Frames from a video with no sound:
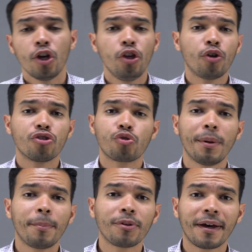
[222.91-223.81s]
you can
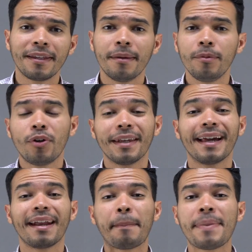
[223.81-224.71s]
scribble on them, you can
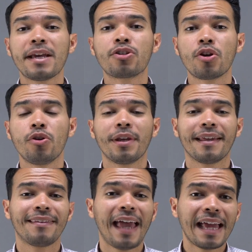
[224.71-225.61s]
add a picture, you can
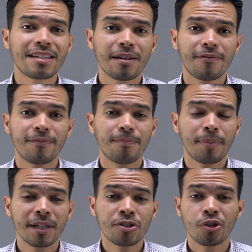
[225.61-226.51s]
attach a
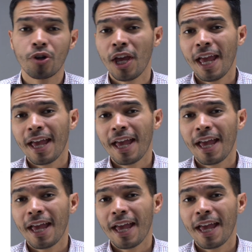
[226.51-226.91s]
picture,